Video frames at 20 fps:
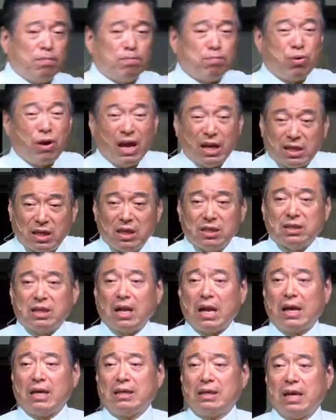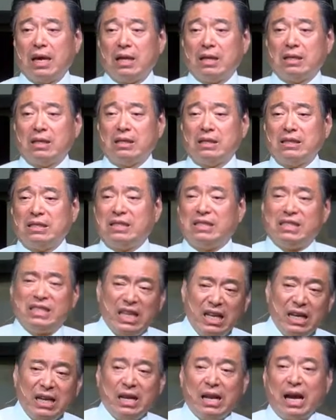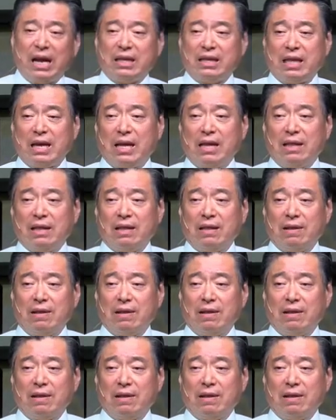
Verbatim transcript: Practice like that, sing like that.